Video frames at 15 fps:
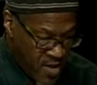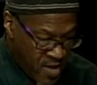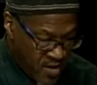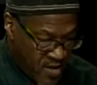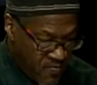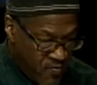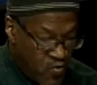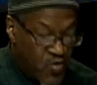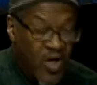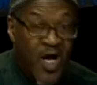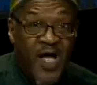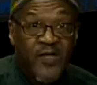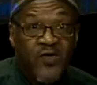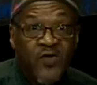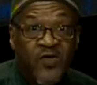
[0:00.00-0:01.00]
you
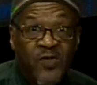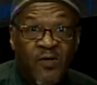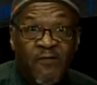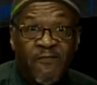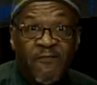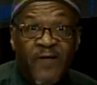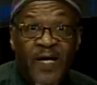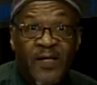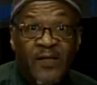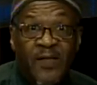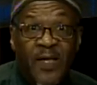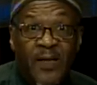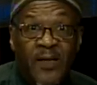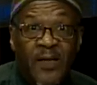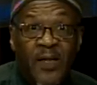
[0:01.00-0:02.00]
conscious of the fact
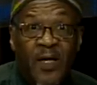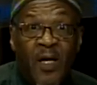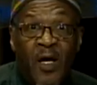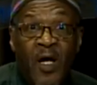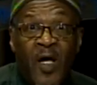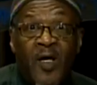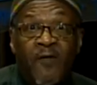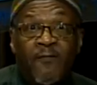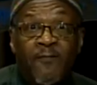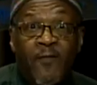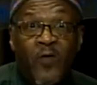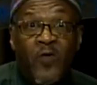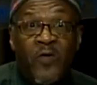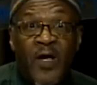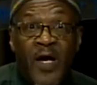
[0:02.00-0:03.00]
that
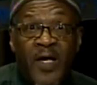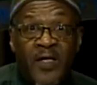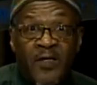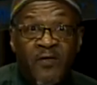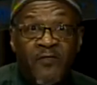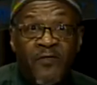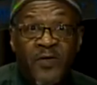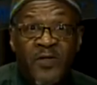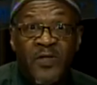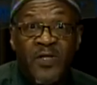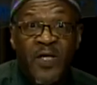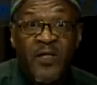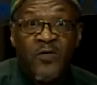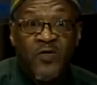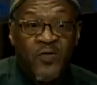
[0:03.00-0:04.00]
fluoride is a very
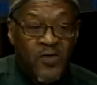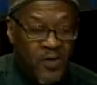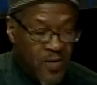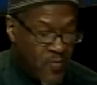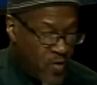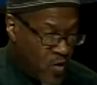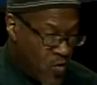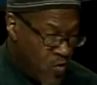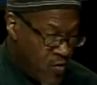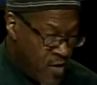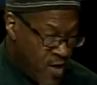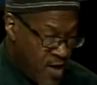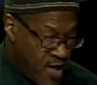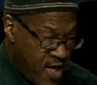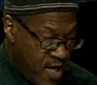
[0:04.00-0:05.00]
dangerous chemical,
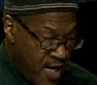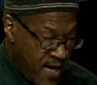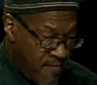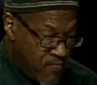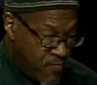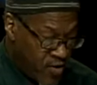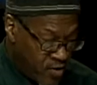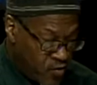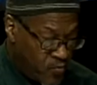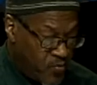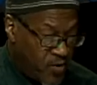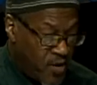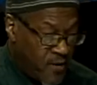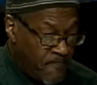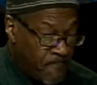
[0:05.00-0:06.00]
and it must
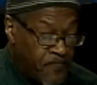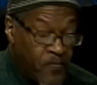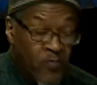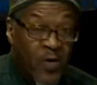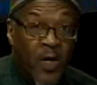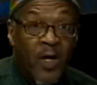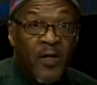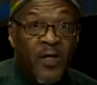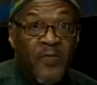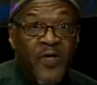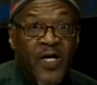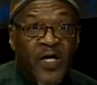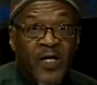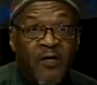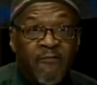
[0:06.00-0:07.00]
be
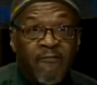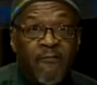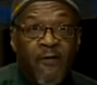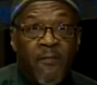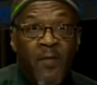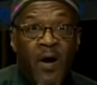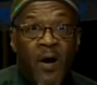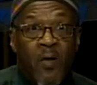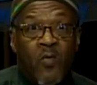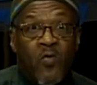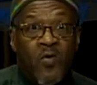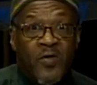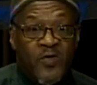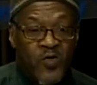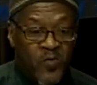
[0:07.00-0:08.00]
eliminated from our
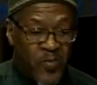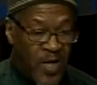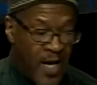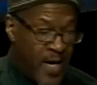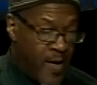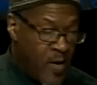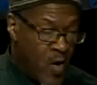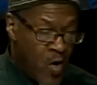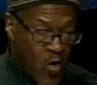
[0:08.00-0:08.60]
water supply.